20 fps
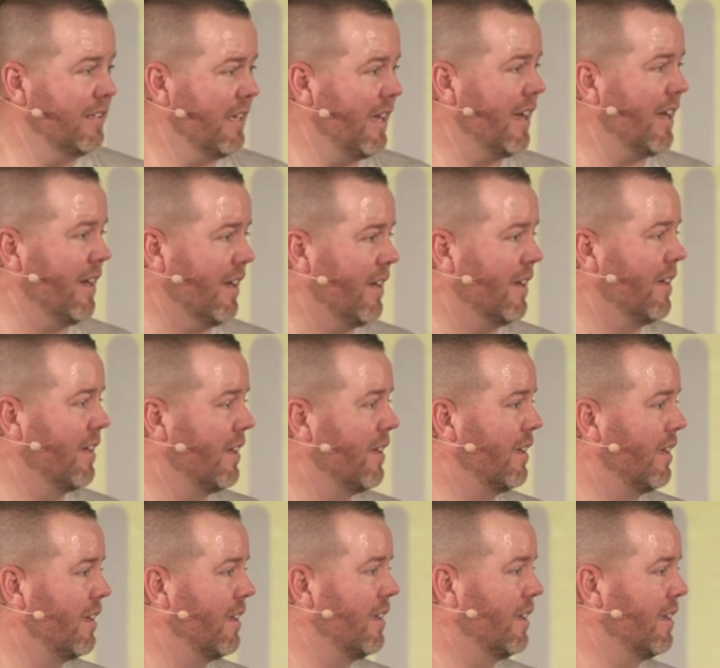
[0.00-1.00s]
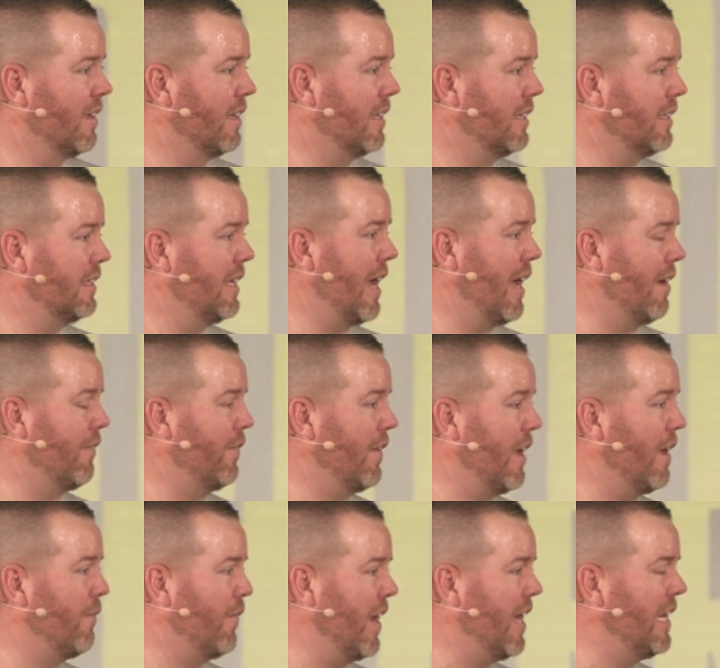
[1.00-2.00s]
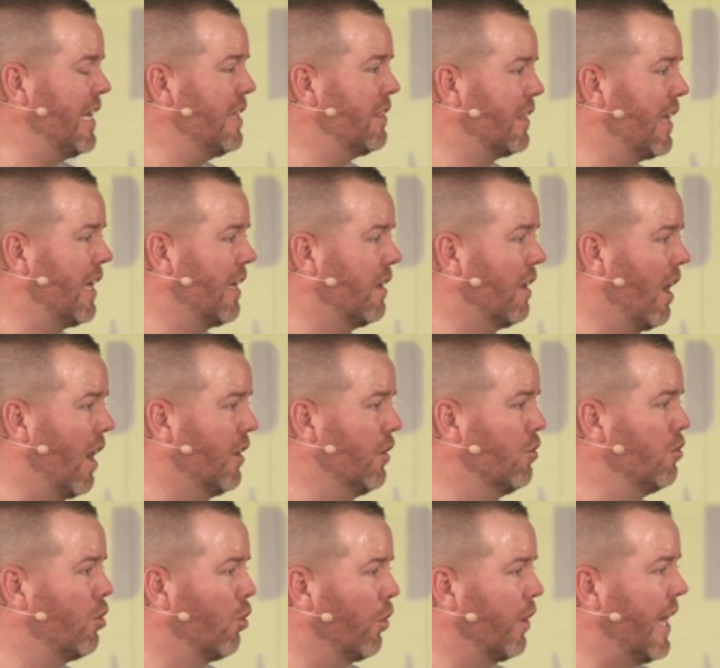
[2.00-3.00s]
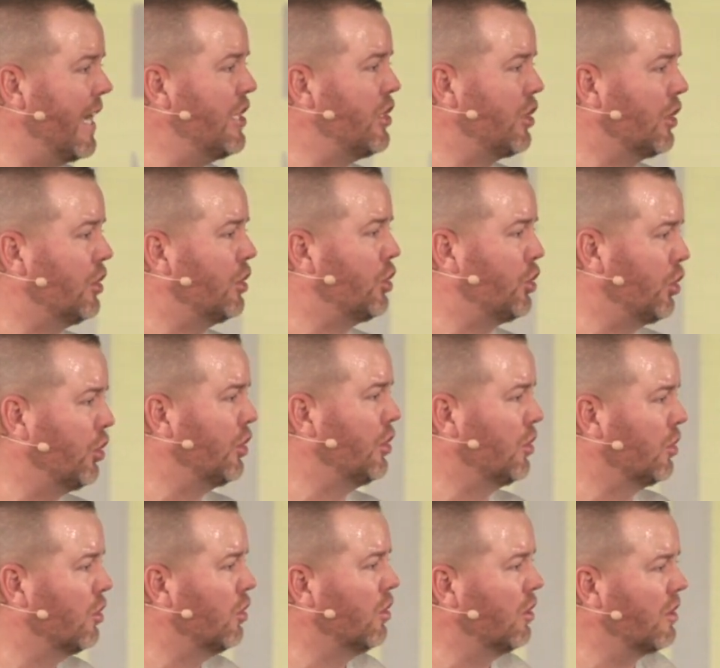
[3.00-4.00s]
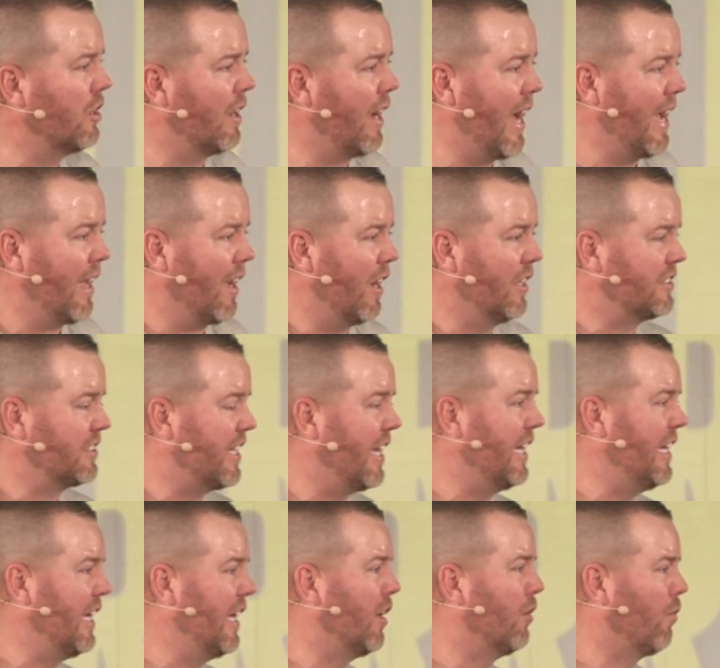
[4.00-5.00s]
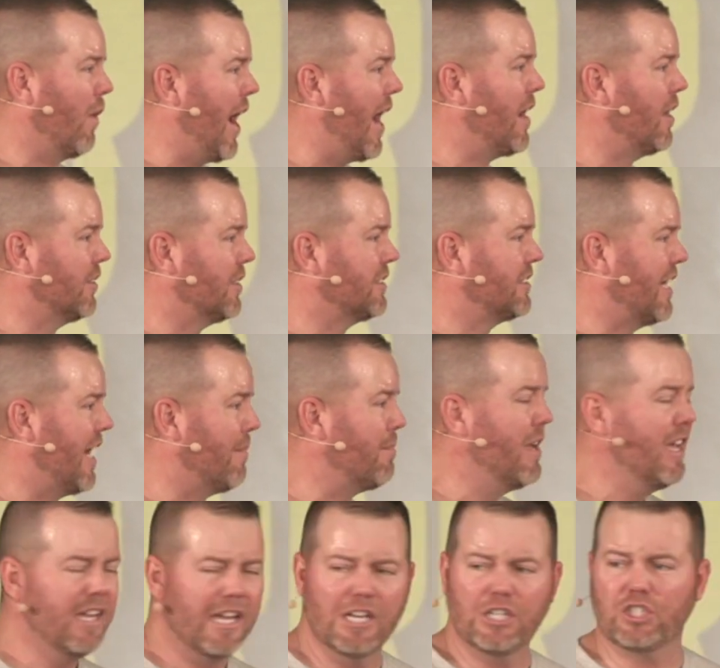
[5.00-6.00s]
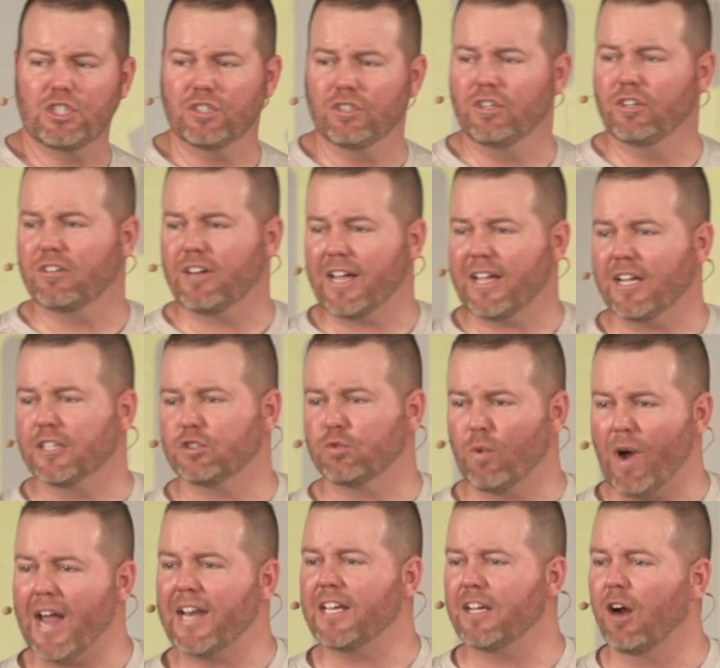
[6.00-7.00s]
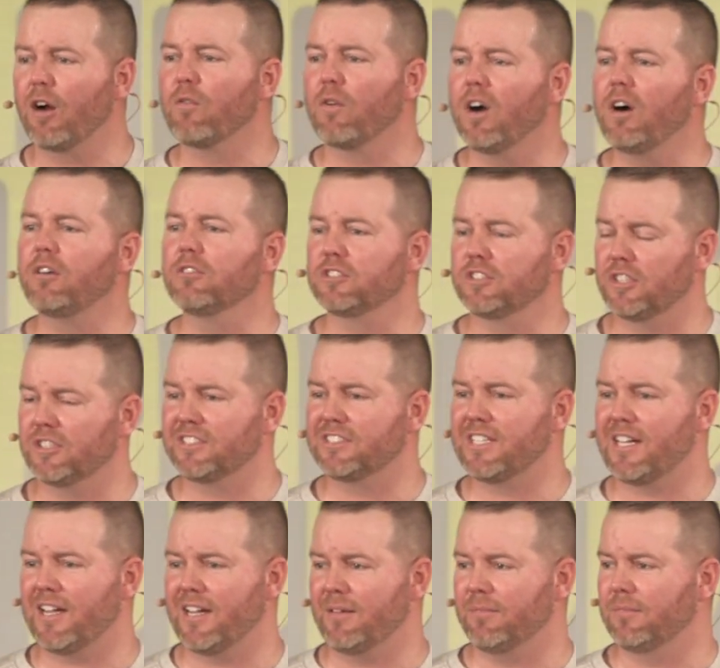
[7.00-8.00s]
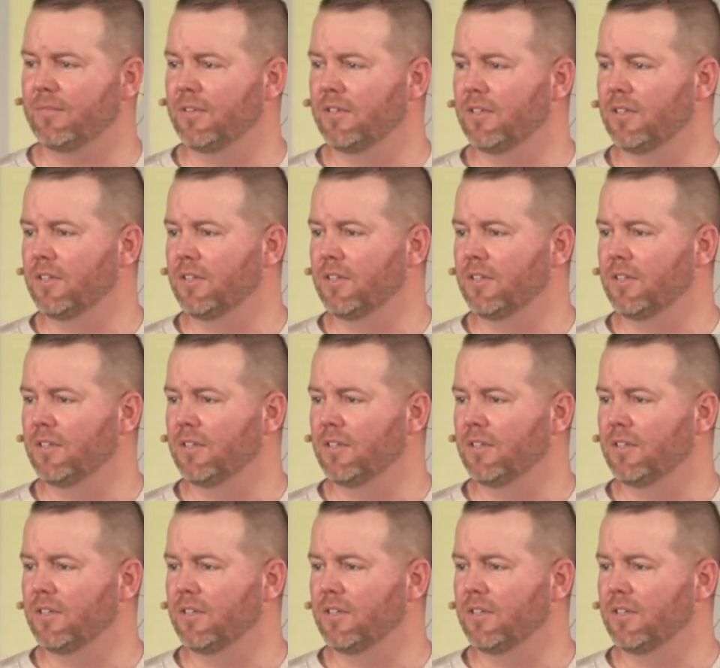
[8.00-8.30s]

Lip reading: Yeah. Yeah, if anything, a new creation shouldn't look like us getting it right all the time. It should look like us righting our wrongs all the time.